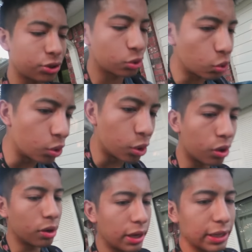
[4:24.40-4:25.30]

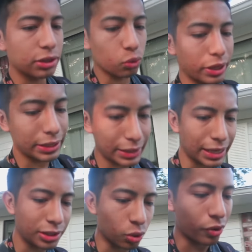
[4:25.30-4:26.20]
School. It is
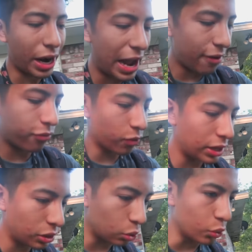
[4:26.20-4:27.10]
Wednesday, so we're
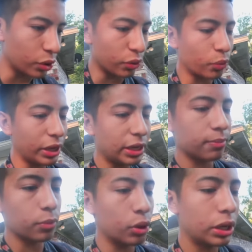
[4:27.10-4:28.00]
halfway through the
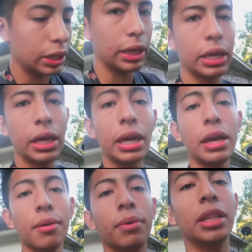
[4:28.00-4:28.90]
week, boy.
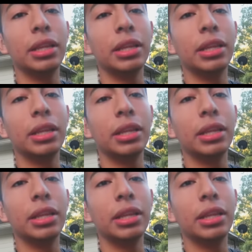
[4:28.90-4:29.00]
But